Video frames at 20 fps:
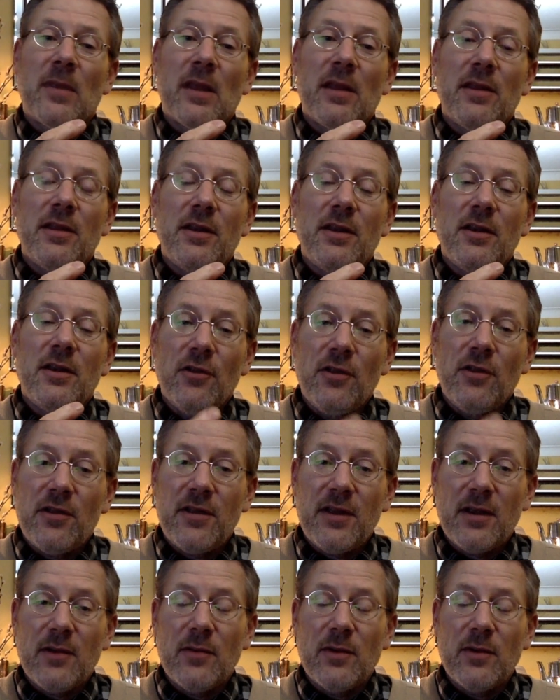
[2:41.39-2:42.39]
The other
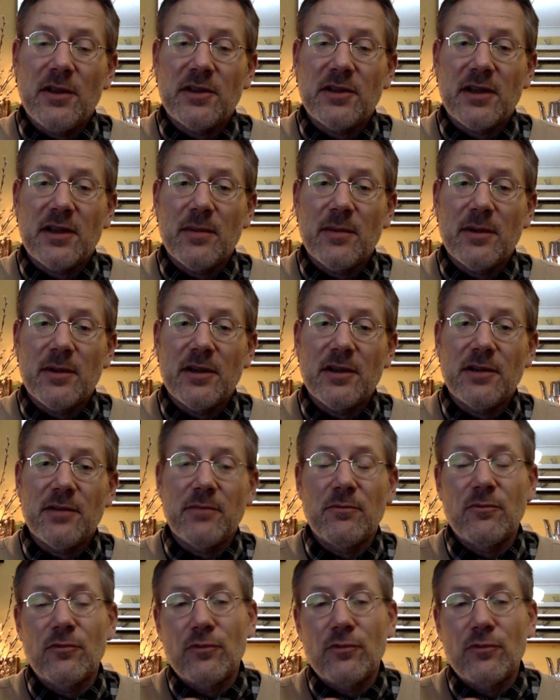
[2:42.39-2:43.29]
thing with astigmatism,